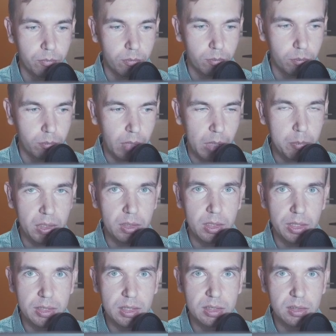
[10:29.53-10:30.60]
Maybe
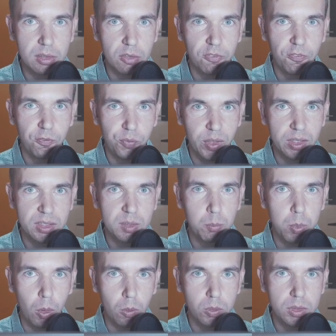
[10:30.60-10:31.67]
this is the first
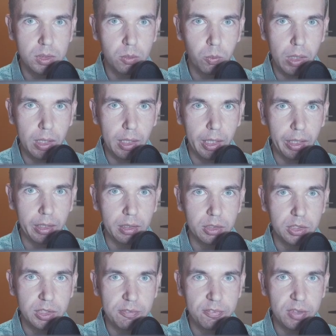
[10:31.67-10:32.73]
post where I
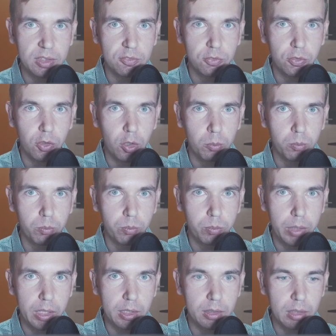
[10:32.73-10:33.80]
shifted from
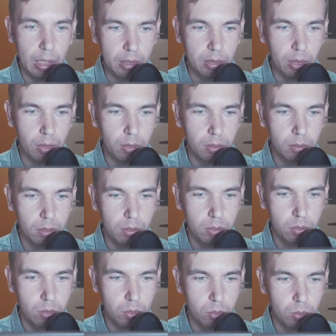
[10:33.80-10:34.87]
being technical
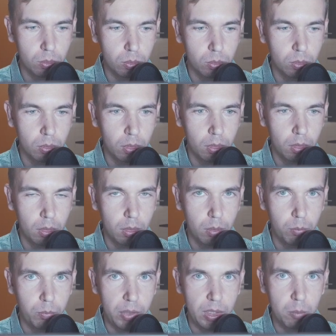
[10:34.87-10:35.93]
to
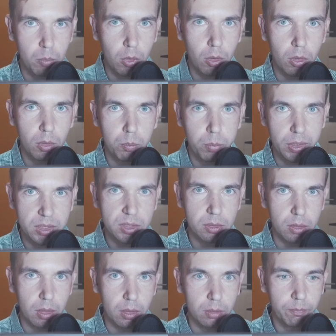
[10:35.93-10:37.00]
being more
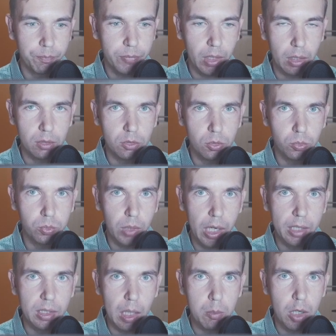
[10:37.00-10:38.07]
personal and to
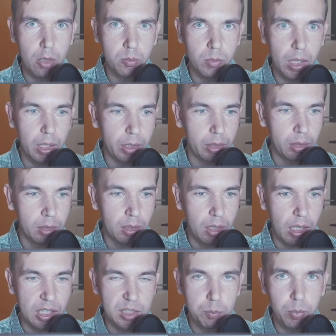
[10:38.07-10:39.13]
write about my
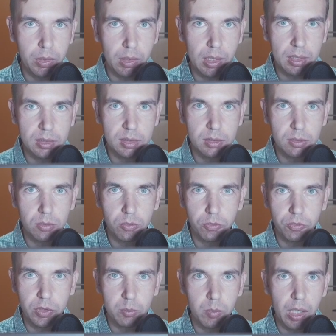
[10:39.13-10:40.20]
experience
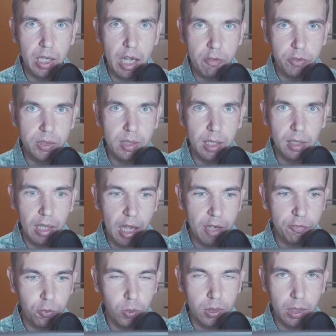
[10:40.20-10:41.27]
with my everyday
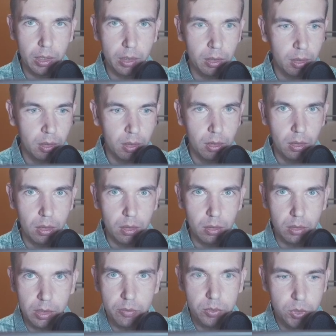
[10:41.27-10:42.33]
life, what I
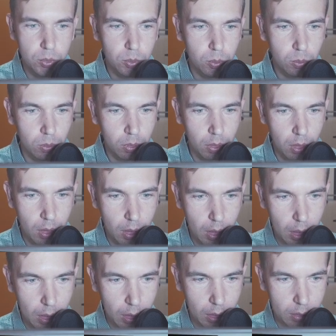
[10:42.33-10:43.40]
lived through,
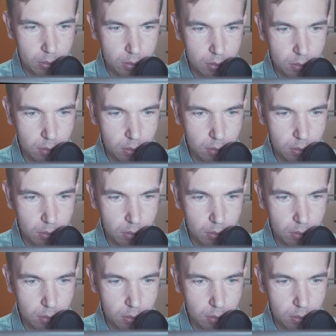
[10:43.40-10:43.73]
and